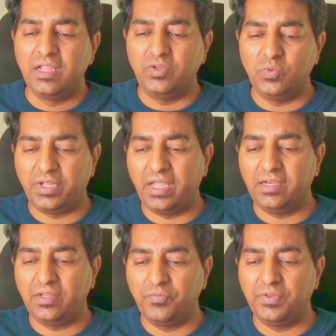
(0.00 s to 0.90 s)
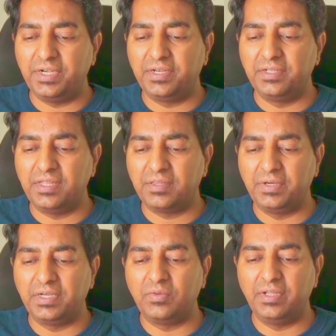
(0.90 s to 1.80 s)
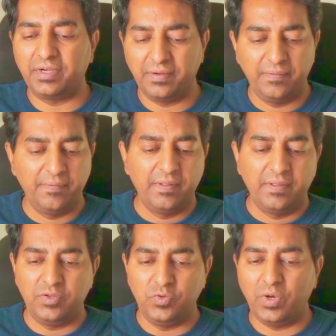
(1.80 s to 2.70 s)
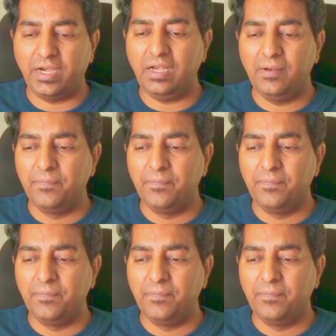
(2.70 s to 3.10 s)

you can visit this particular URL.